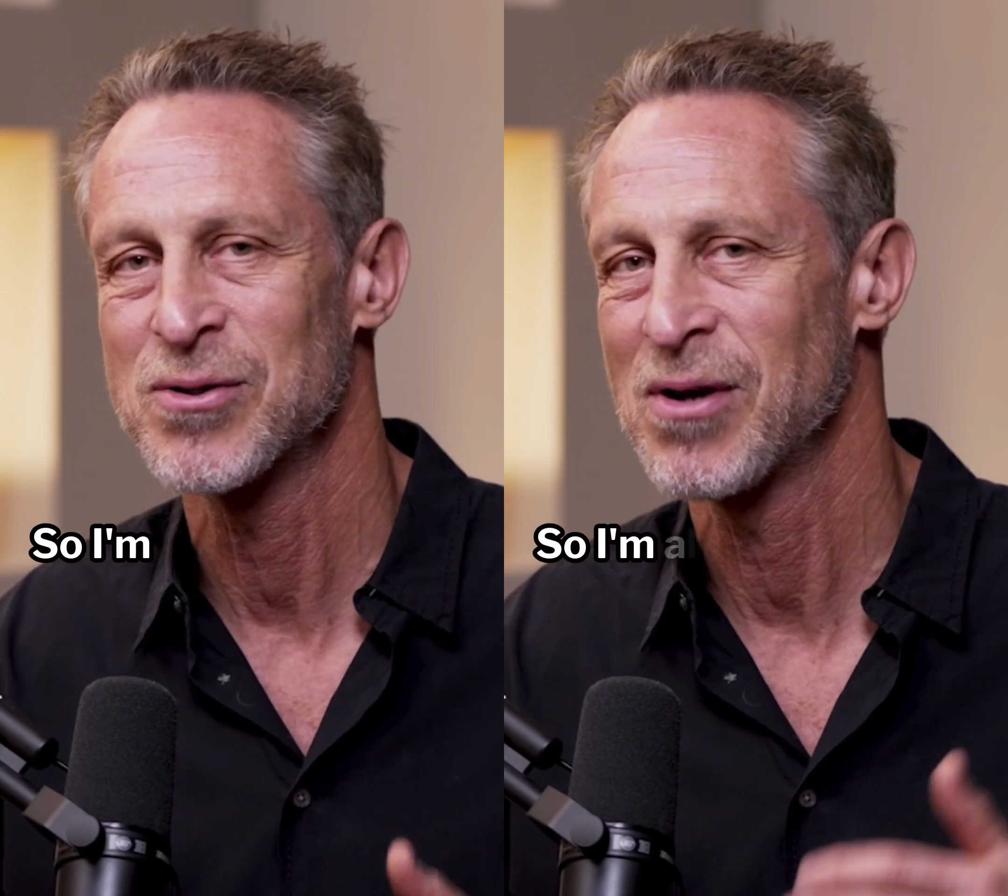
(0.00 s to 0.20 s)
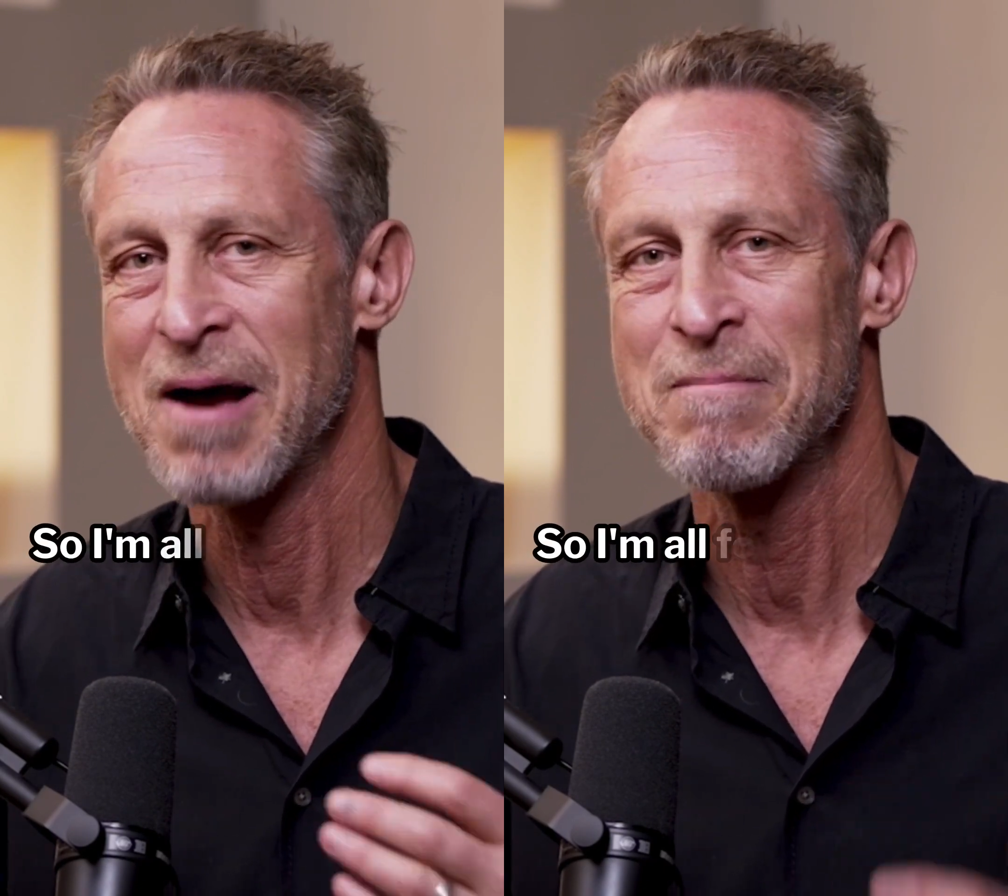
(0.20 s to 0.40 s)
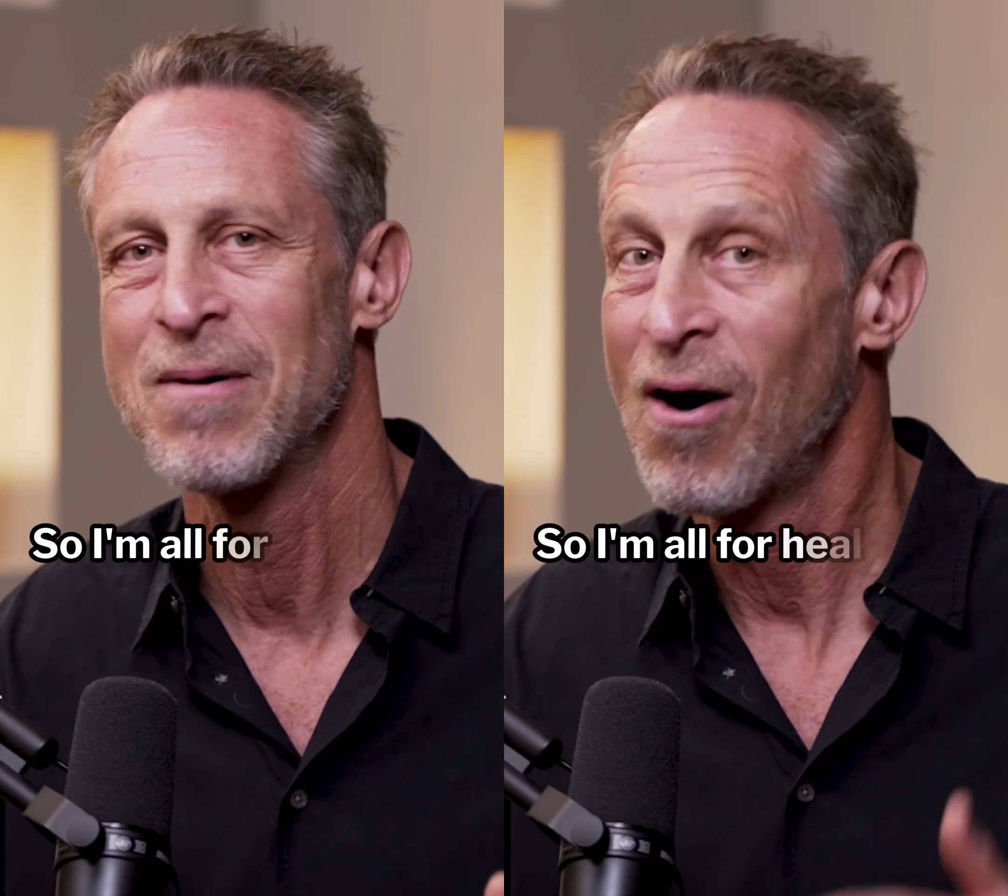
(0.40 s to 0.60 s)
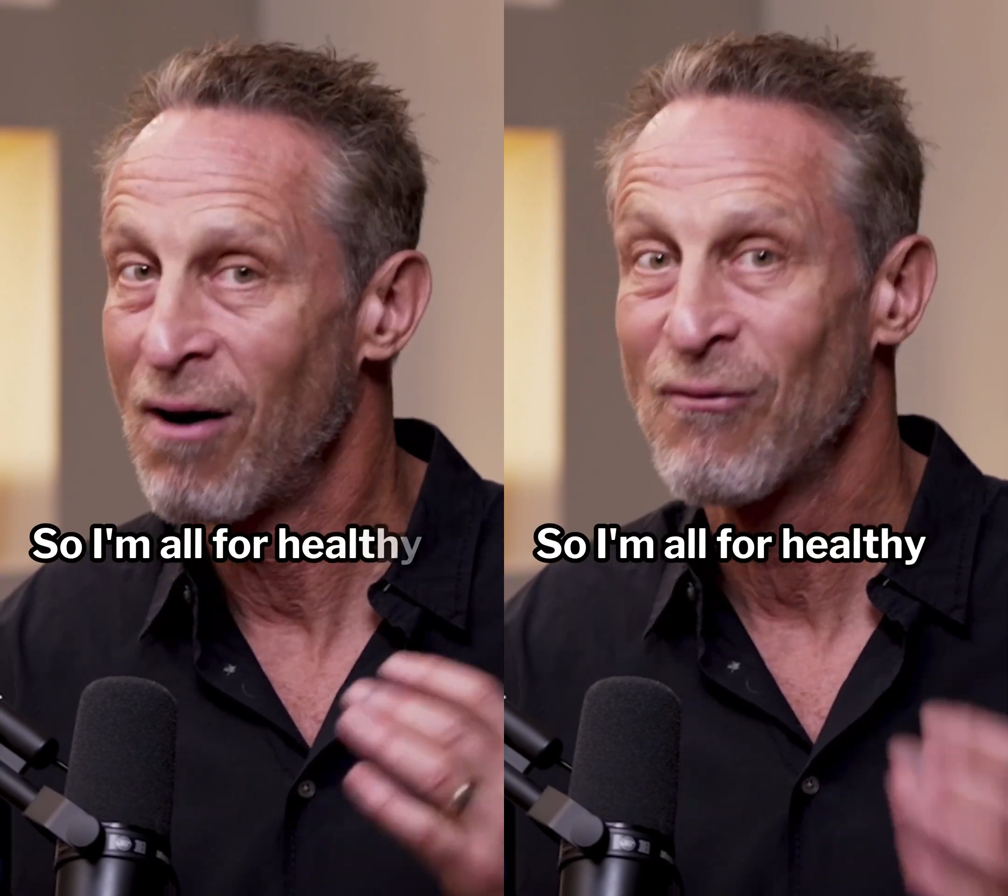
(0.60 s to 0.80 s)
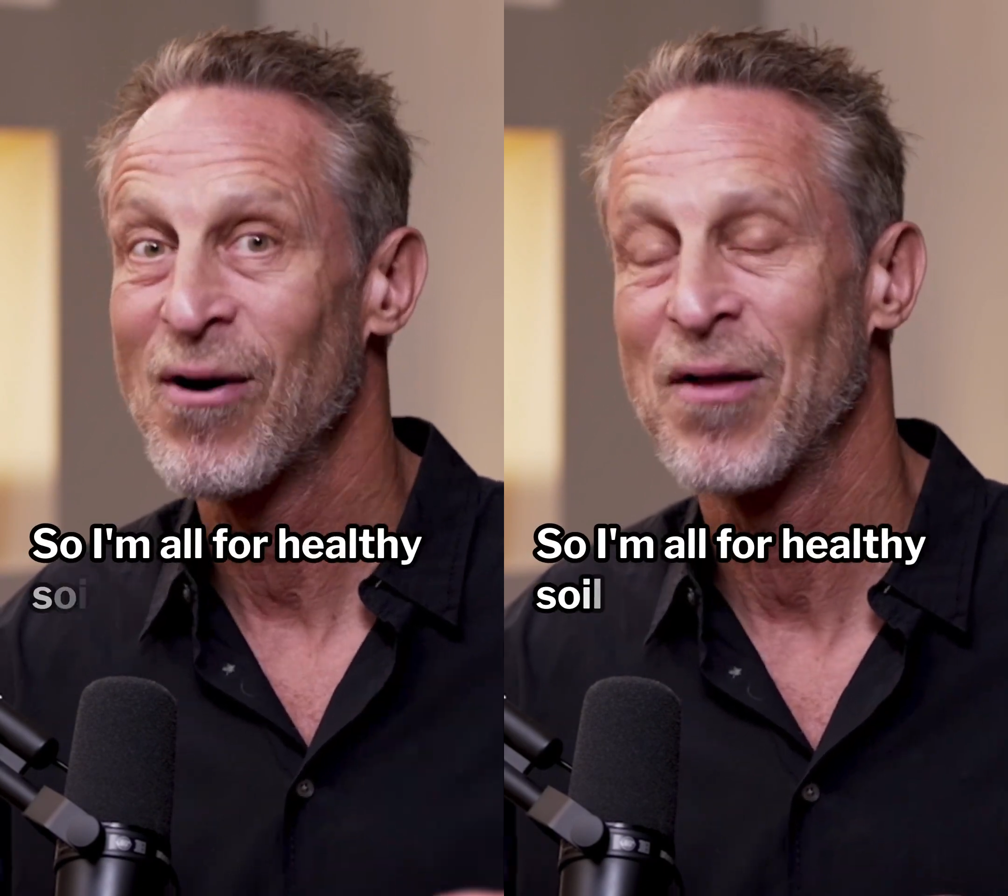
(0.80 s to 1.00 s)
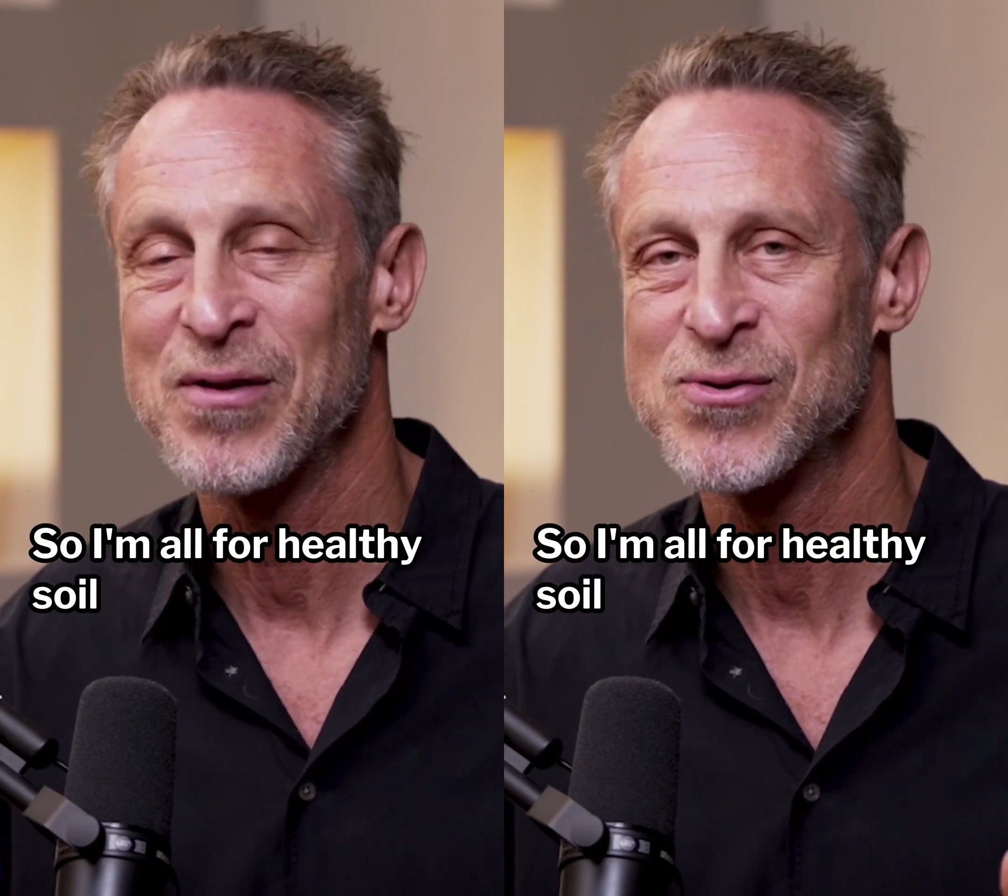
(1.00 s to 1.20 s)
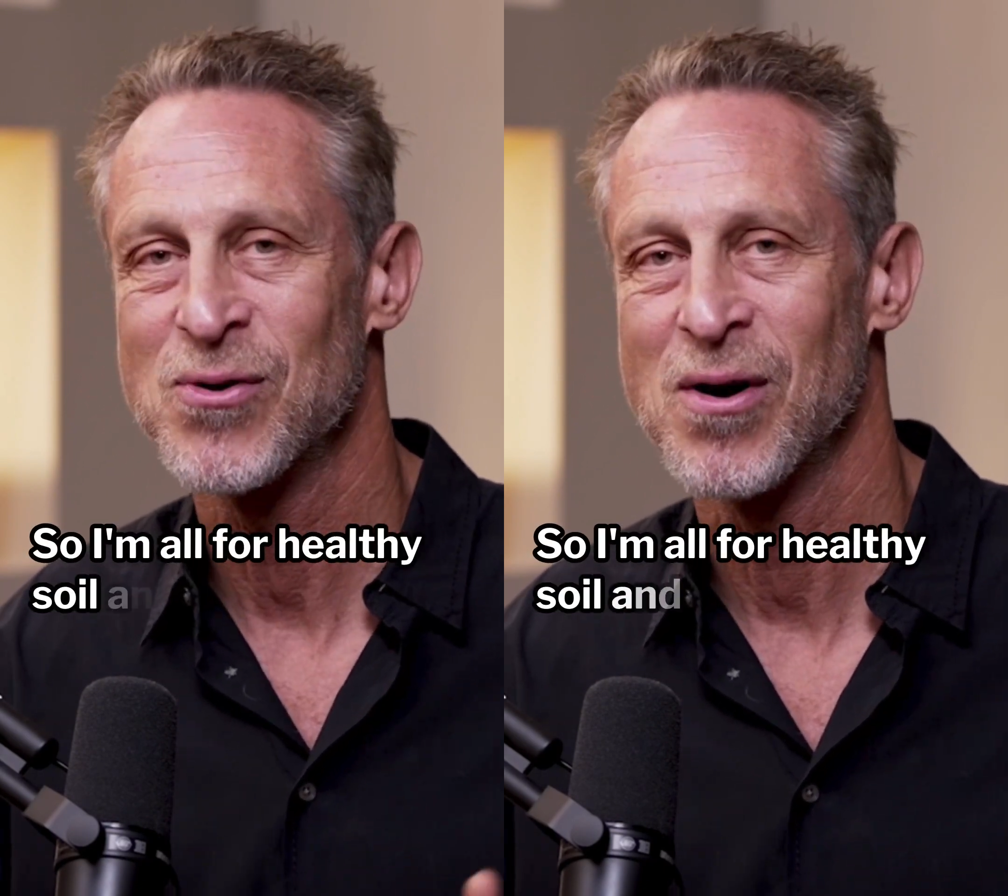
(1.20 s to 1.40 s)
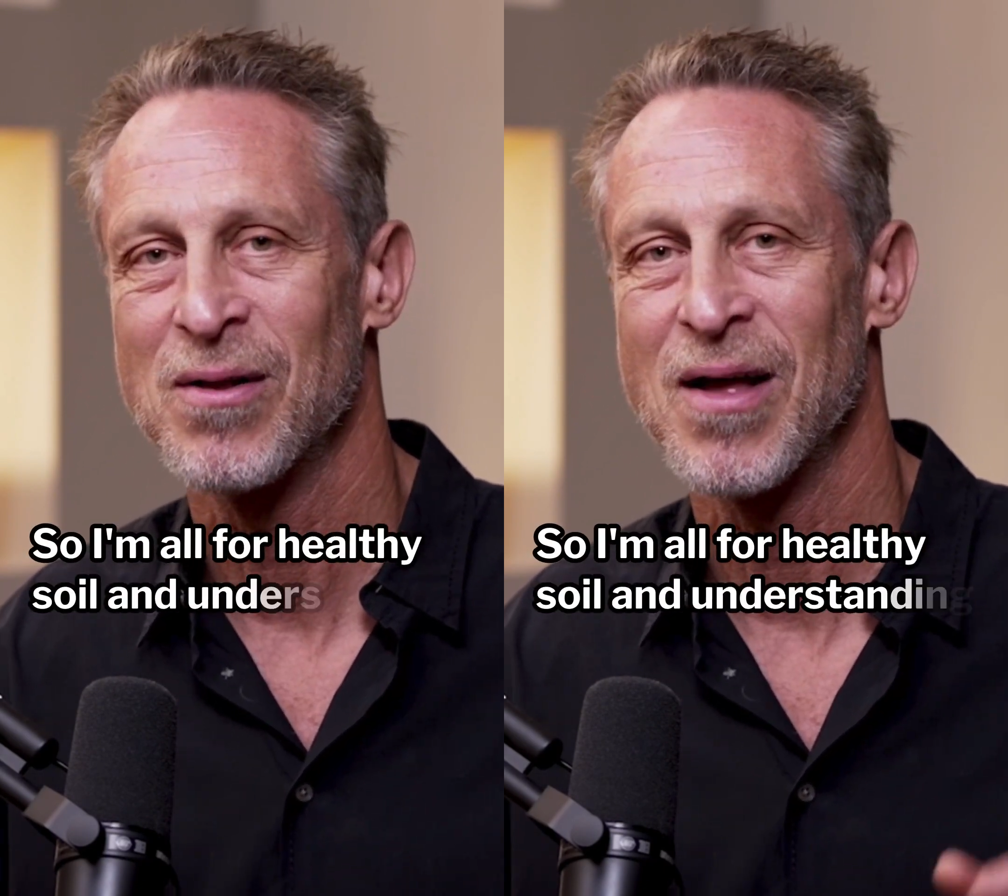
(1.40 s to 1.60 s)
So I'm all for healthy
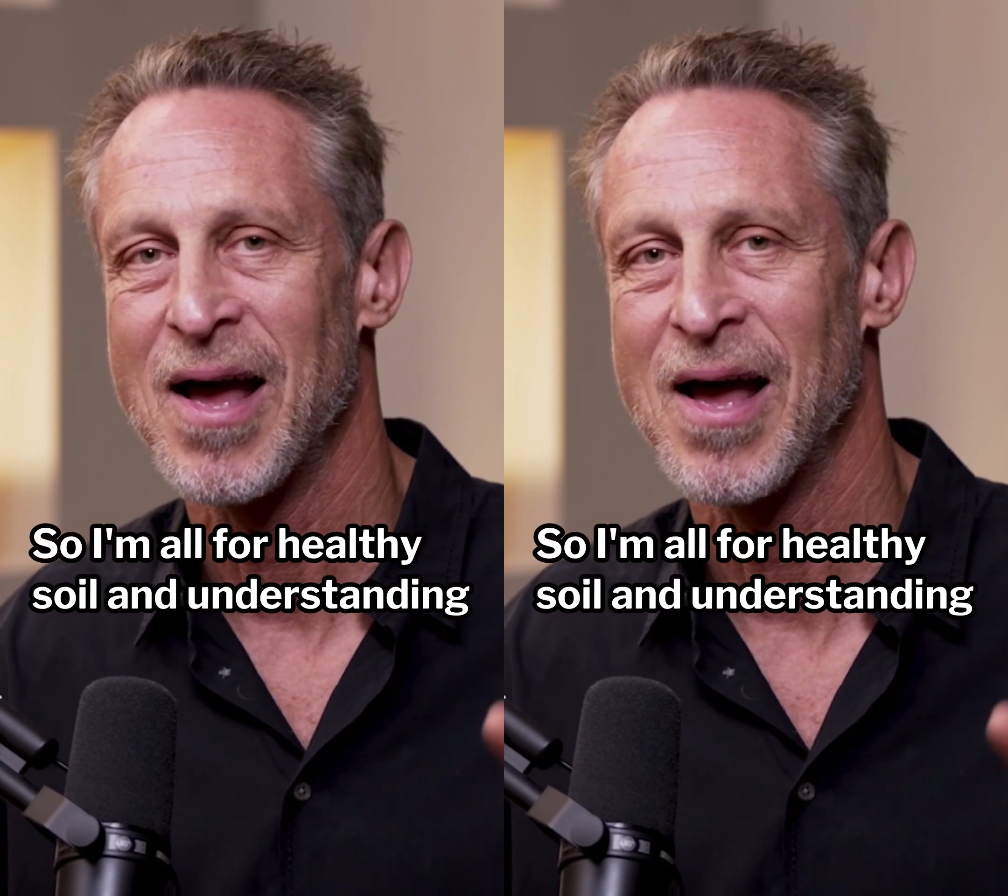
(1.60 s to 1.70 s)
soil